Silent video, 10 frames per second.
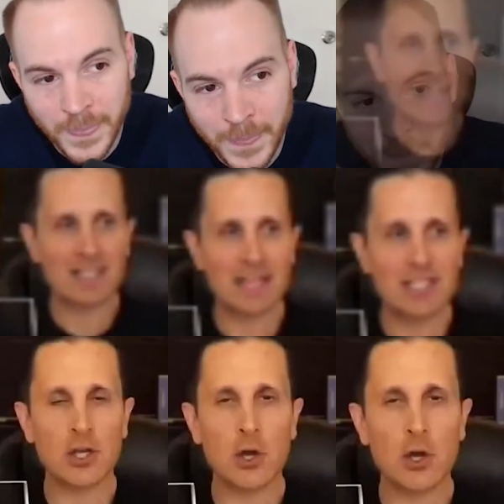
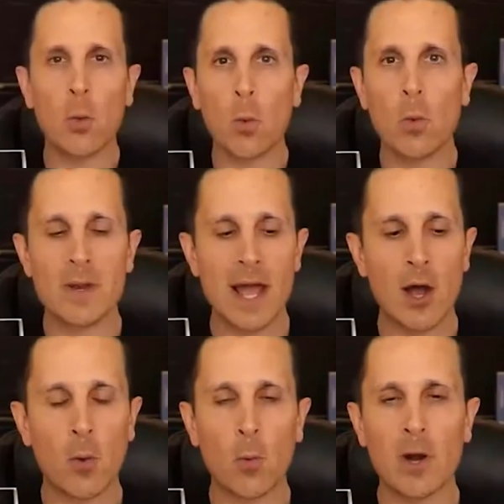Excellent. So
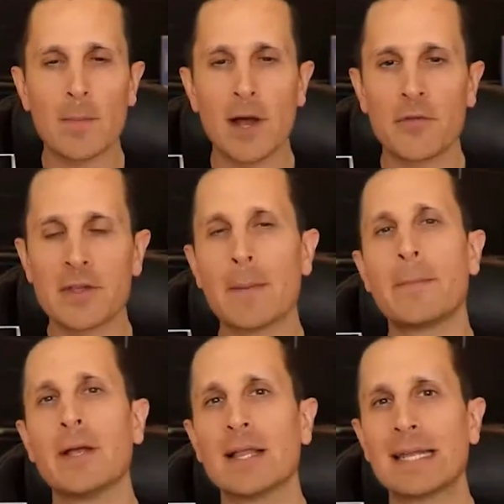now, what about the
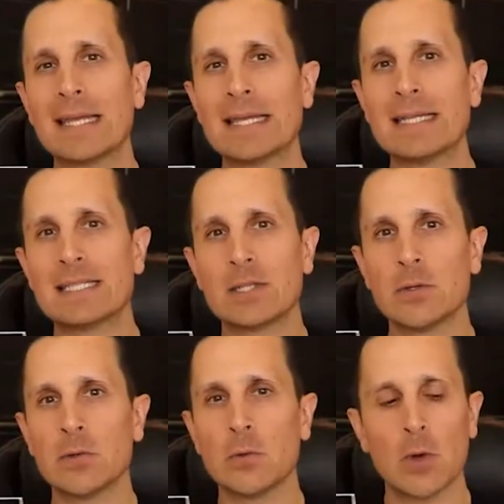ability
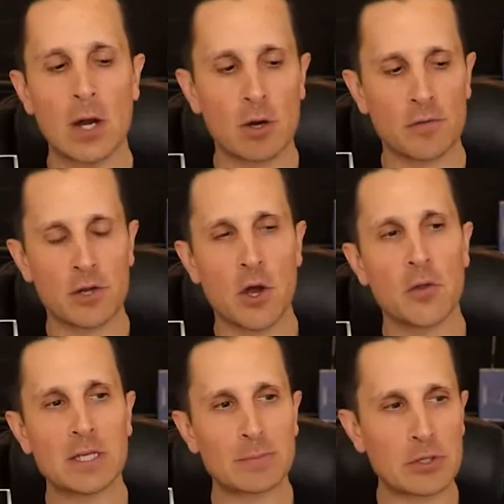to? I don't know if you
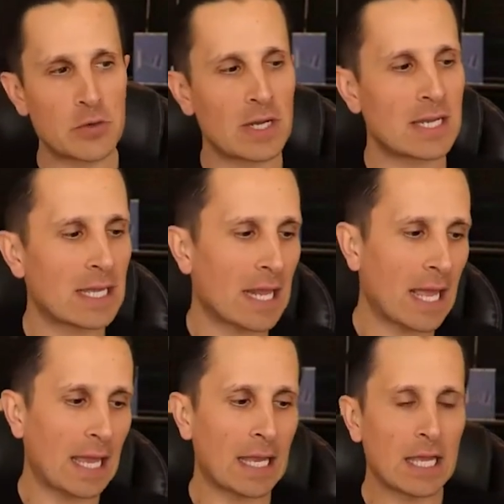know this, but you can get
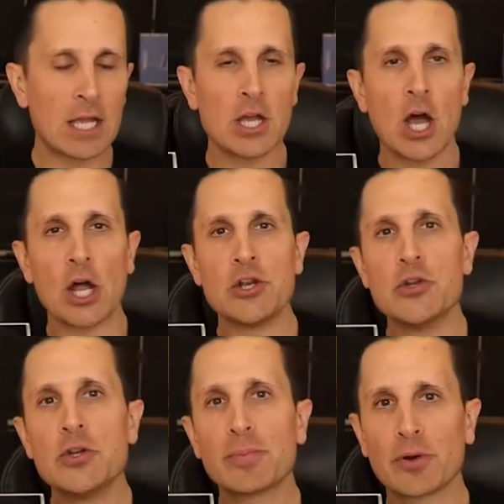a a
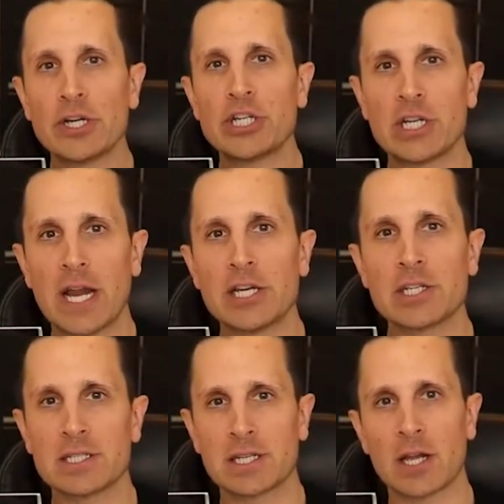new
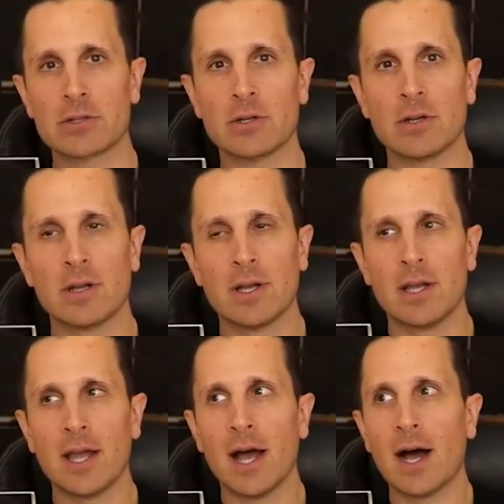depreciation schedule
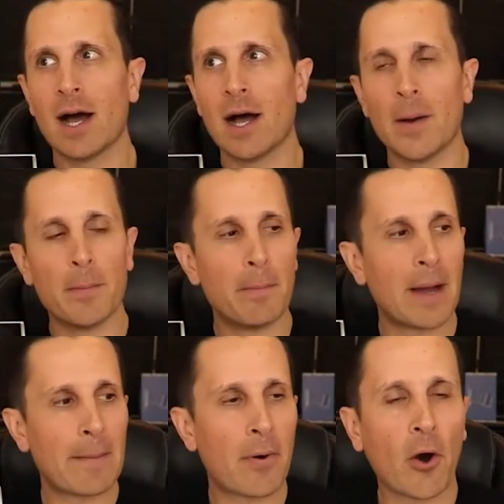um,
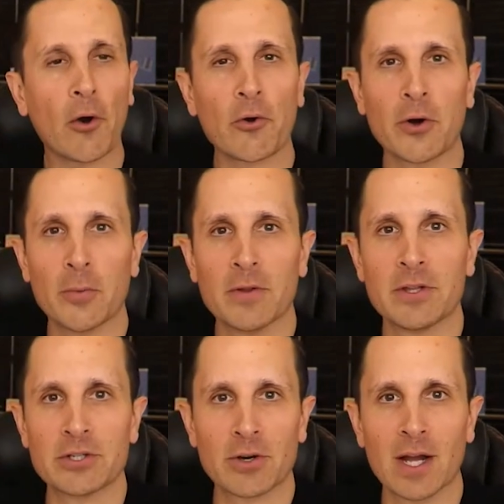by partnering with
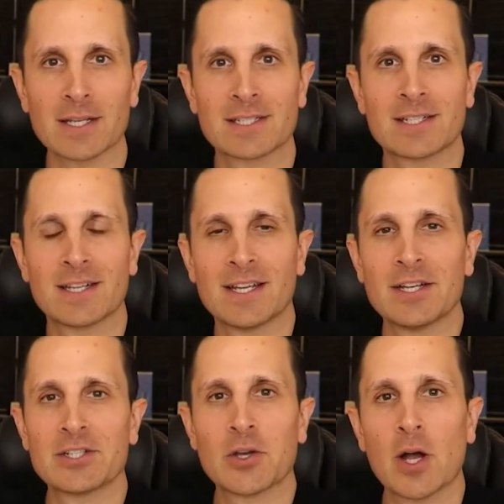the trust.
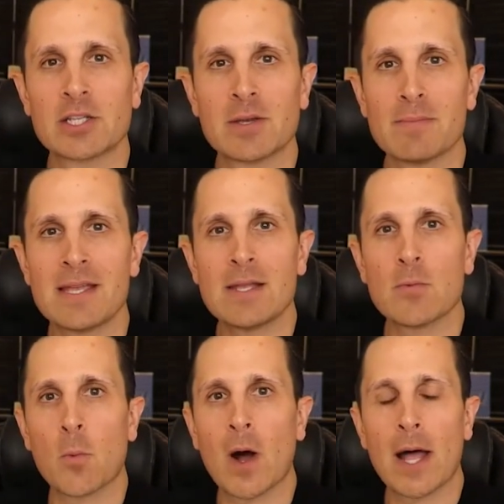So uh, to
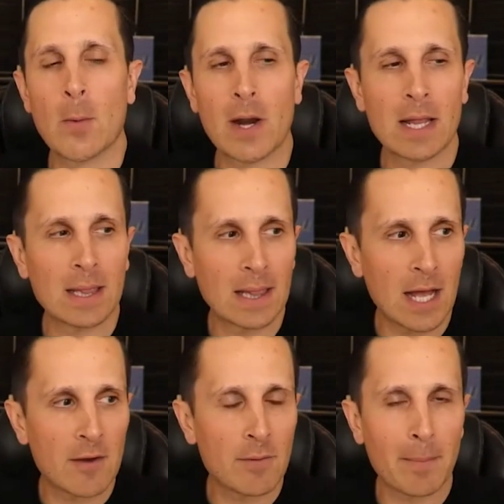me, what what I
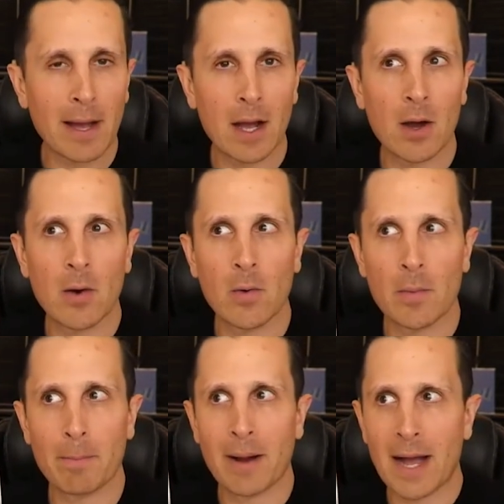love
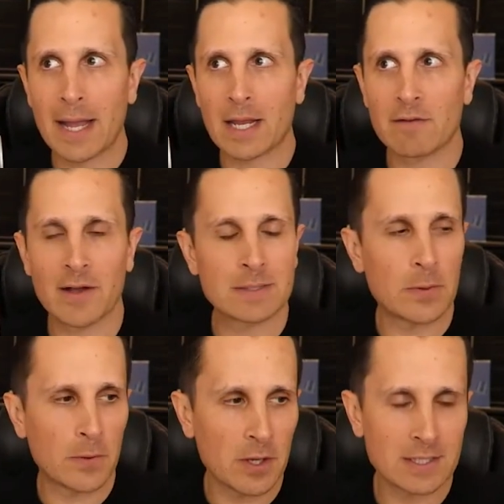about buying
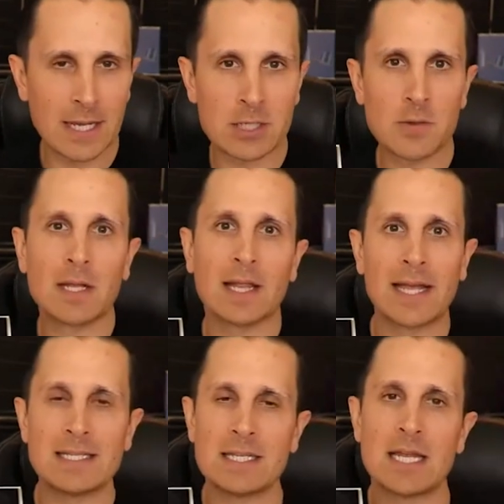investment real estate and doing the
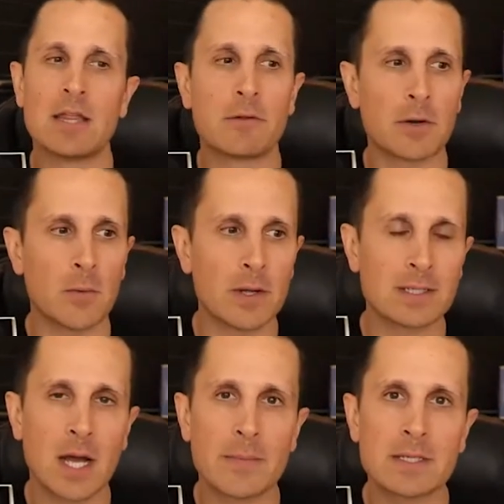lazy 1031,
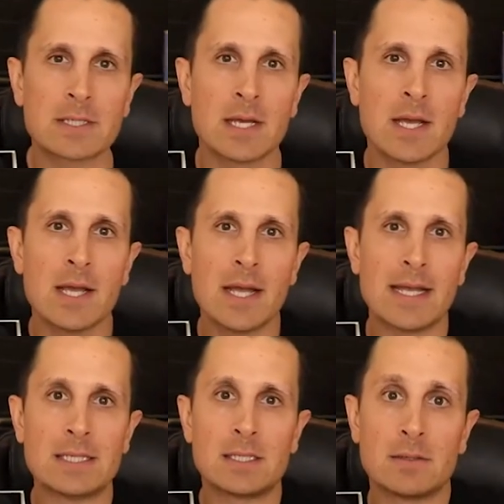Thomas,
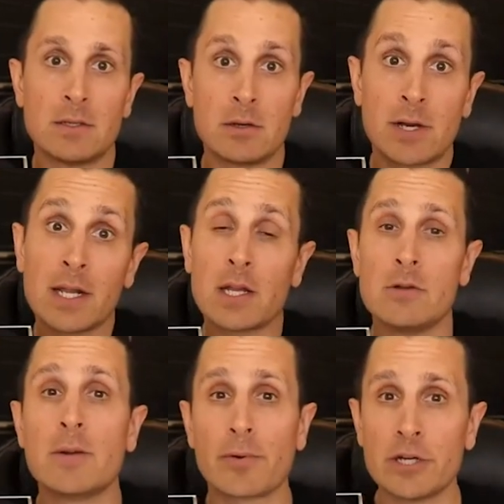is you're getting a
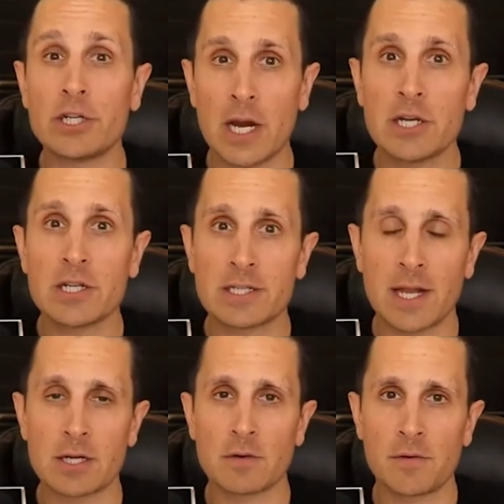new depreciation
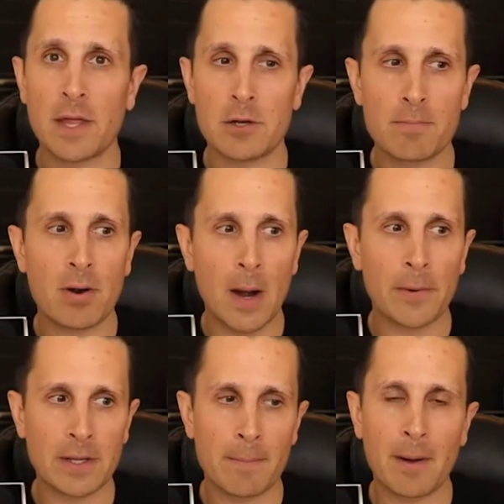schedule for that new
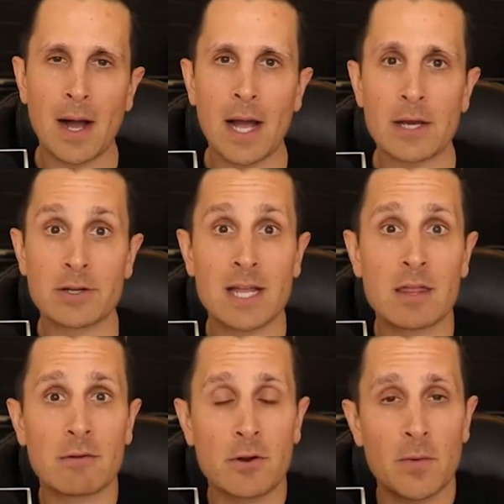property you bought. Your
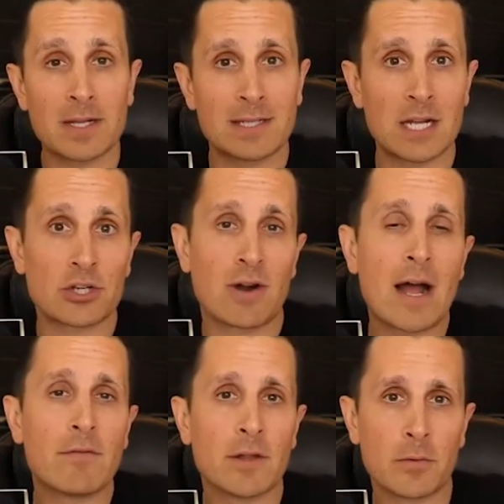1031 is not
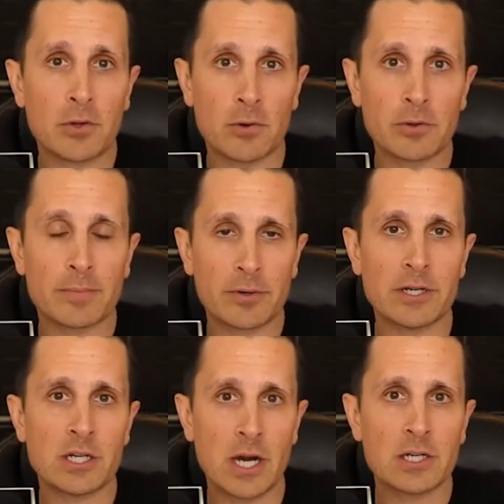traveling with your old
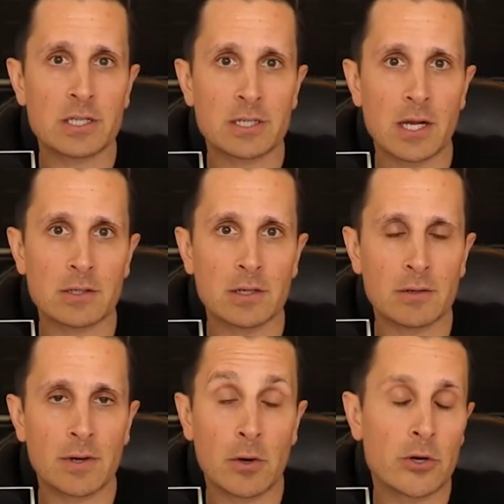depreciation schedule,
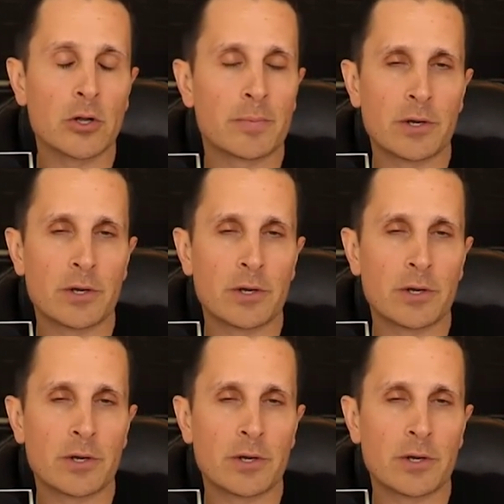right? Or your old right.